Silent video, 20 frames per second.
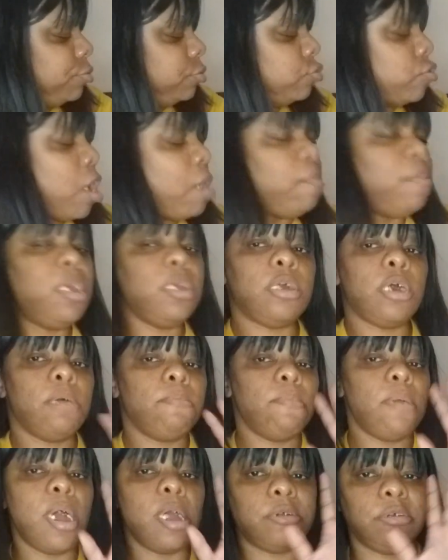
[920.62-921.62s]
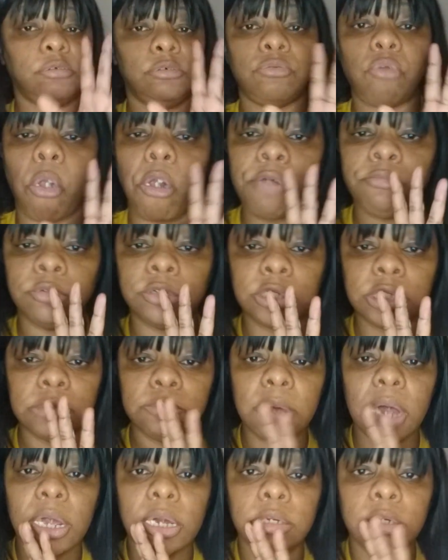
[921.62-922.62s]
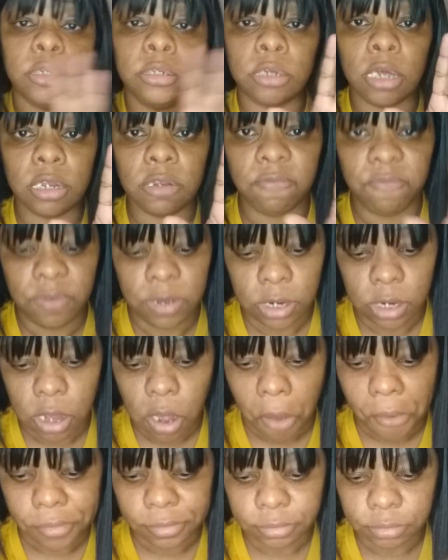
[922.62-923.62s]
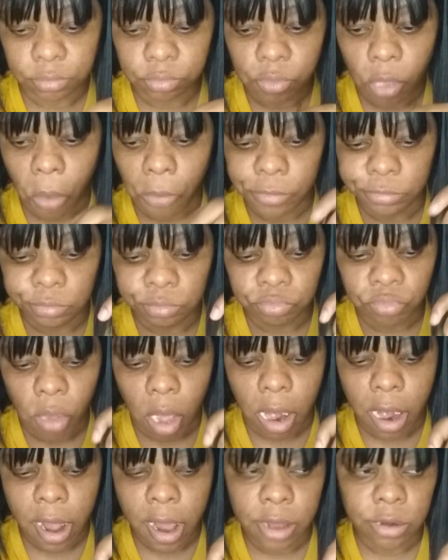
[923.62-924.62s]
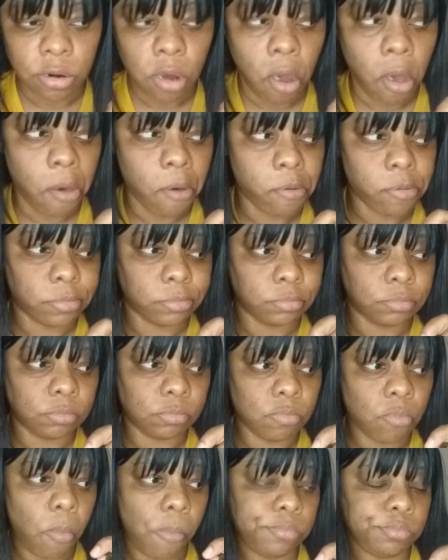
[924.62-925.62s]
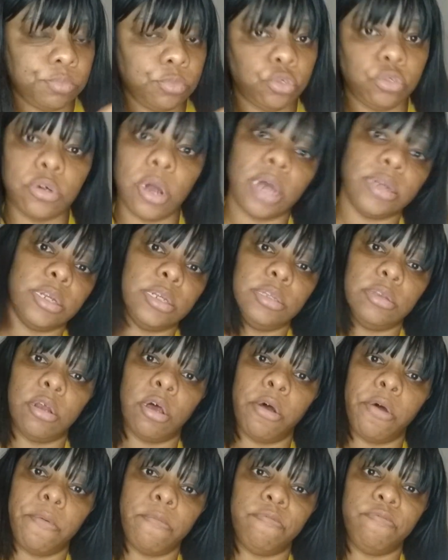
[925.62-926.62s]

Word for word: so I may come back, I'm gonna come back in another video and um try the um